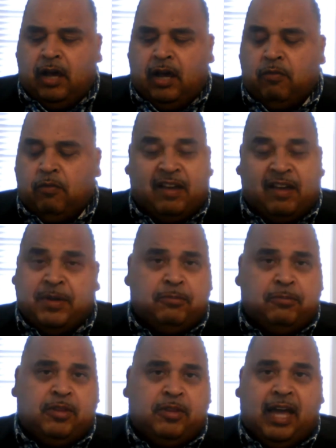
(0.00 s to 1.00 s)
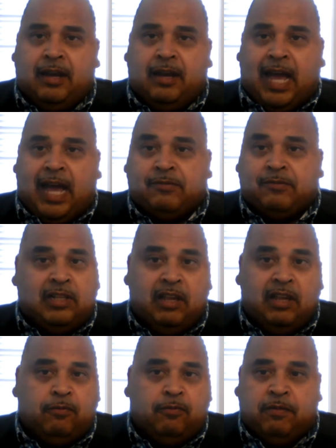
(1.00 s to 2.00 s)
We have people that have to
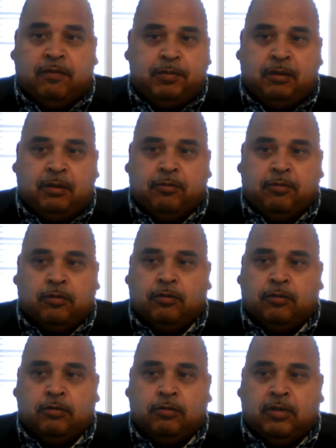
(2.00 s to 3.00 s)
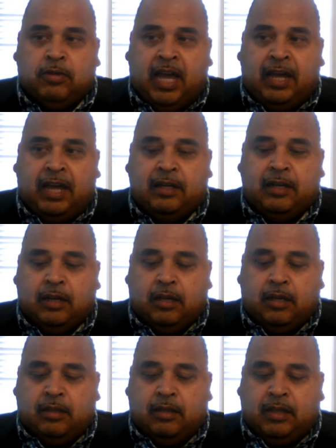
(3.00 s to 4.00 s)
live with people that,
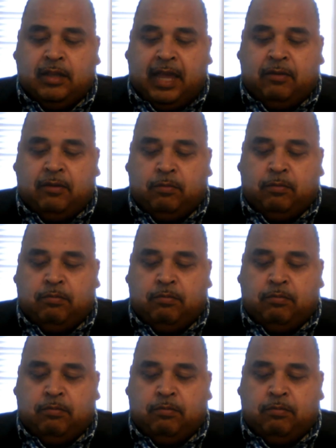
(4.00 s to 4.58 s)
like,